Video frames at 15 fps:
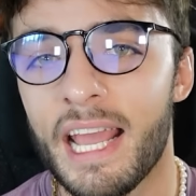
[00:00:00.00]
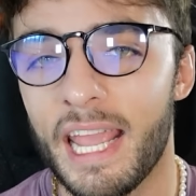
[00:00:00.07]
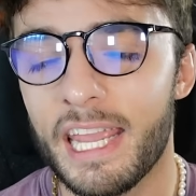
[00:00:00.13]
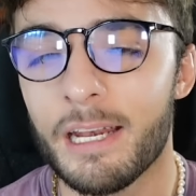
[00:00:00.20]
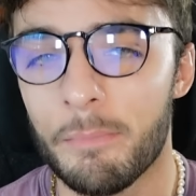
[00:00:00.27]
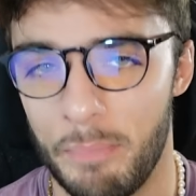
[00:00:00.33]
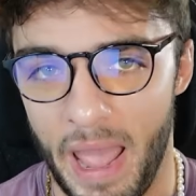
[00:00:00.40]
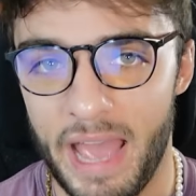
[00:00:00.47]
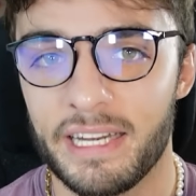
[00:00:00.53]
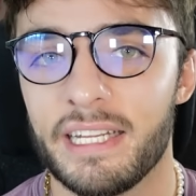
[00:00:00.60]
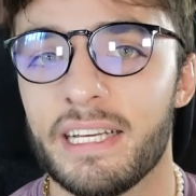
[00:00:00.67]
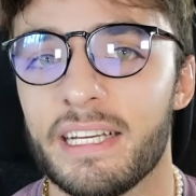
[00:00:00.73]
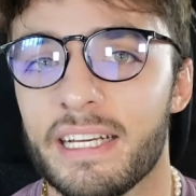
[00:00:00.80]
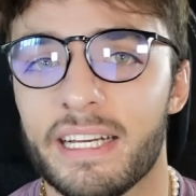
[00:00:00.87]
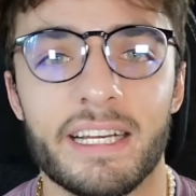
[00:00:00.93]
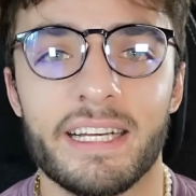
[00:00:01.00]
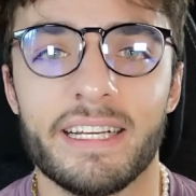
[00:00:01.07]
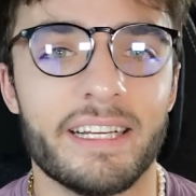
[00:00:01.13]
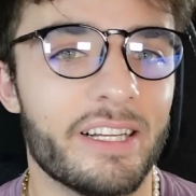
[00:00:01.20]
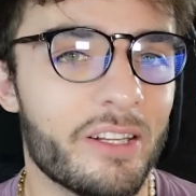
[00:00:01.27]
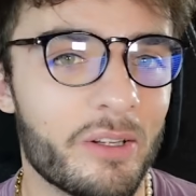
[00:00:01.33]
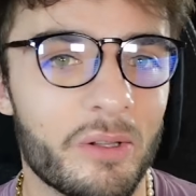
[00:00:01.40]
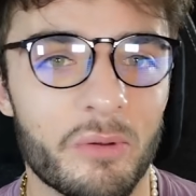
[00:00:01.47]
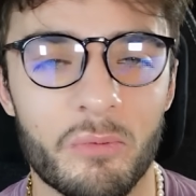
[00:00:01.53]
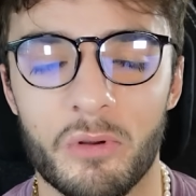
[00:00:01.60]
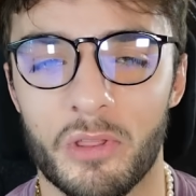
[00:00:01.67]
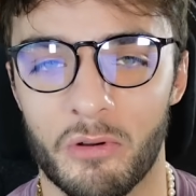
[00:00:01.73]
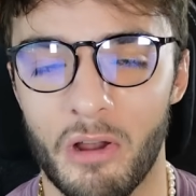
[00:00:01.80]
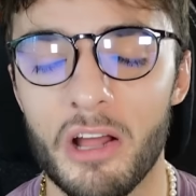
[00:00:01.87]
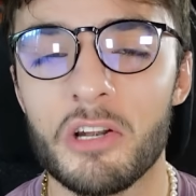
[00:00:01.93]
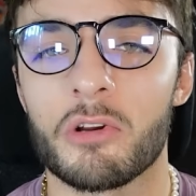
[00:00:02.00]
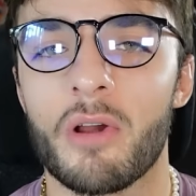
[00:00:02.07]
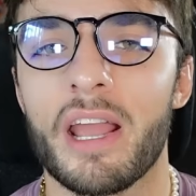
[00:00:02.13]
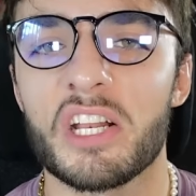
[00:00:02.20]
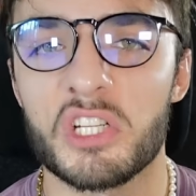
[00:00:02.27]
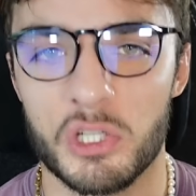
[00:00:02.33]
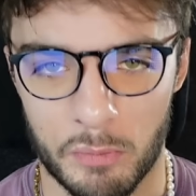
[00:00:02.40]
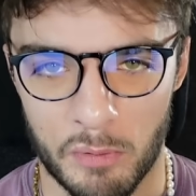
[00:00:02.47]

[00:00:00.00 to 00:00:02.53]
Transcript: in bed with her underage